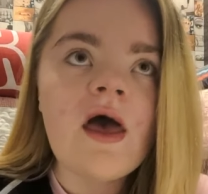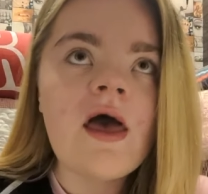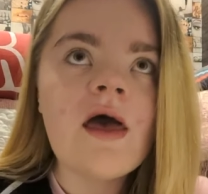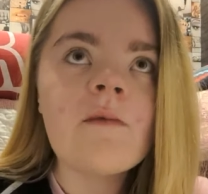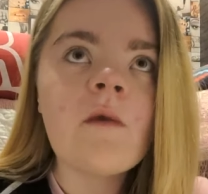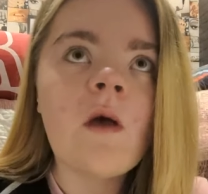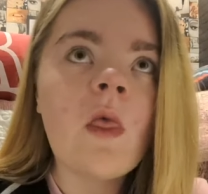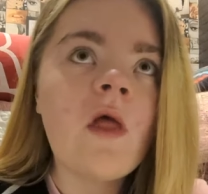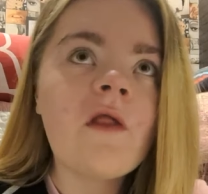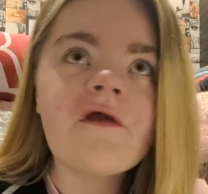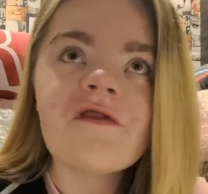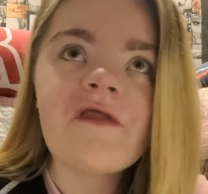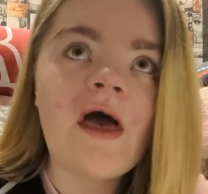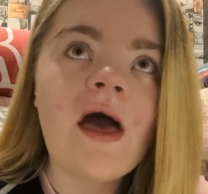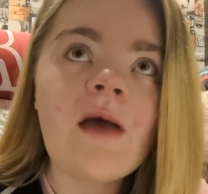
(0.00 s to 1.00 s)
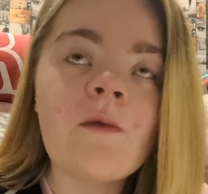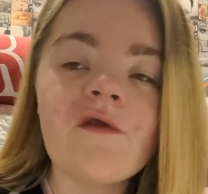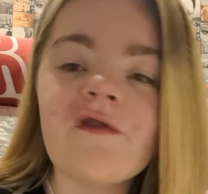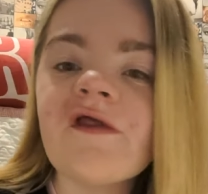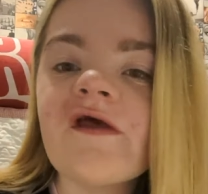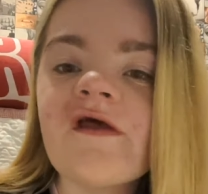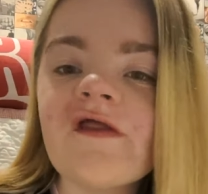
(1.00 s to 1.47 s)
a lot of the time
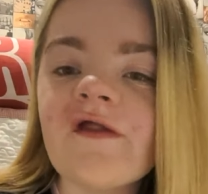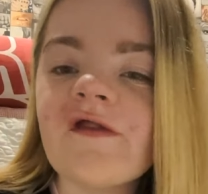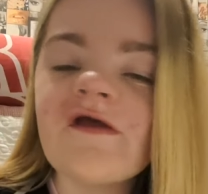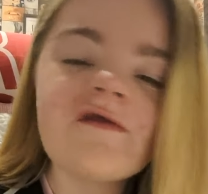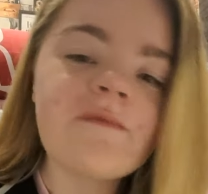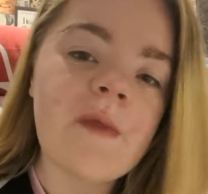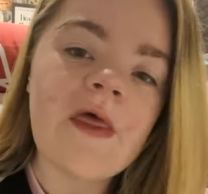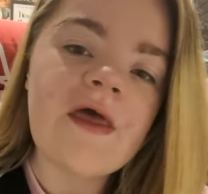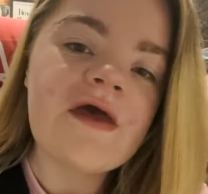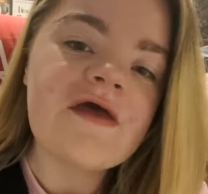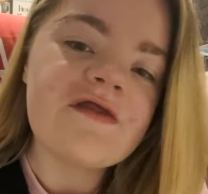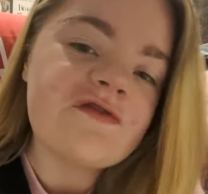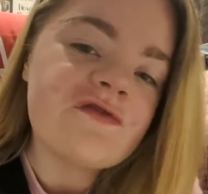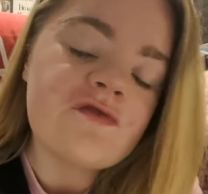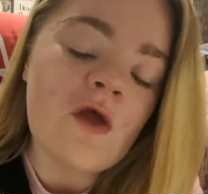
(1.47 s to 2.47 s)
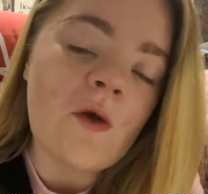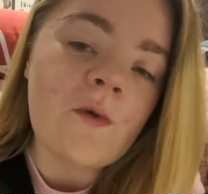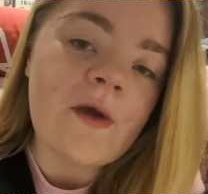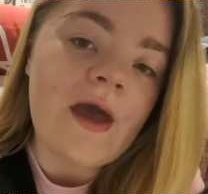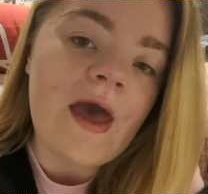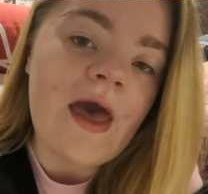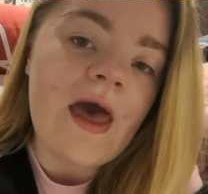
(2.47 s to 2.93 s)
all season these players
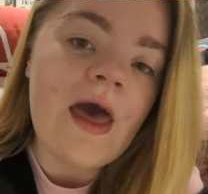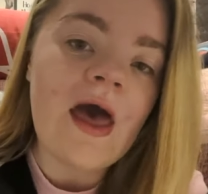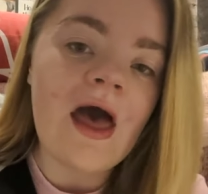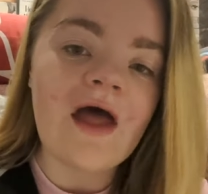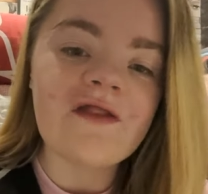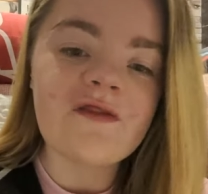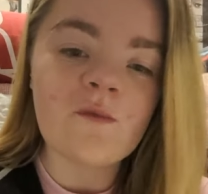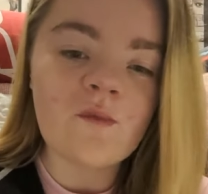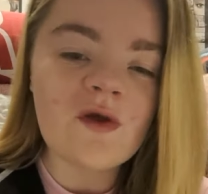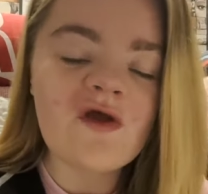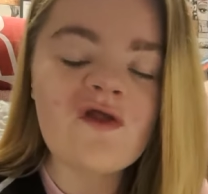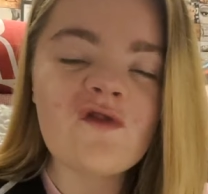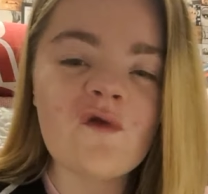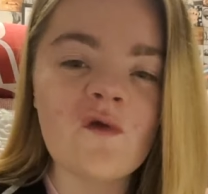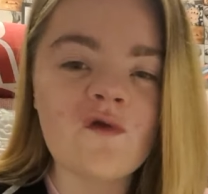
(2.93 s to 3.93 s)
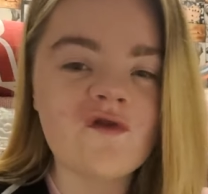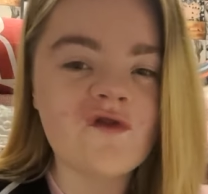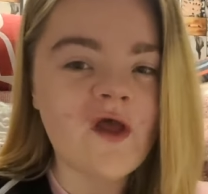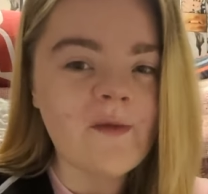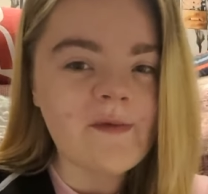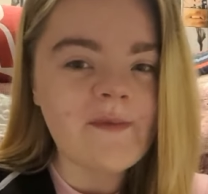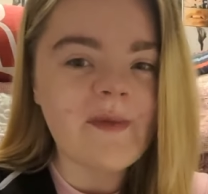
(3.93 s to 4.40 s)
don't care, and we saw
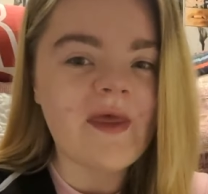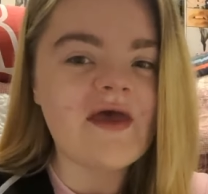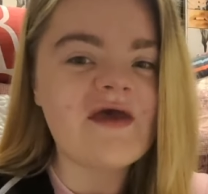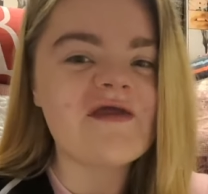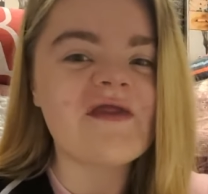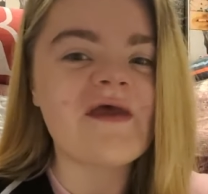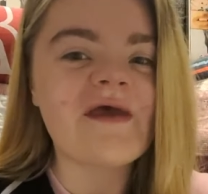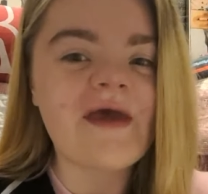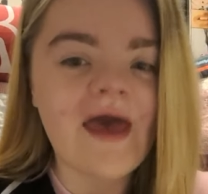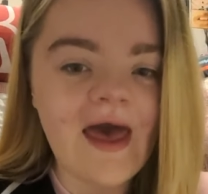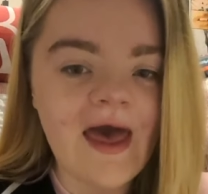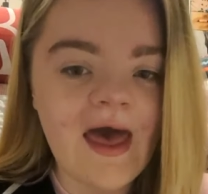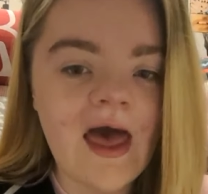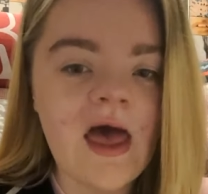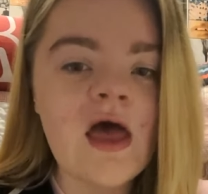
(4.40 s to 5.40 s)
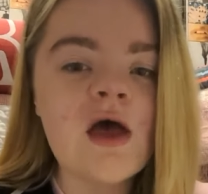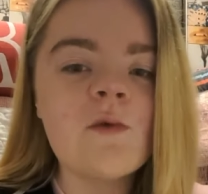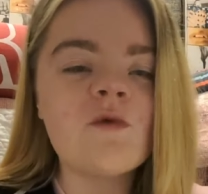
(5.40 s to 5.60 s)
so many players that care.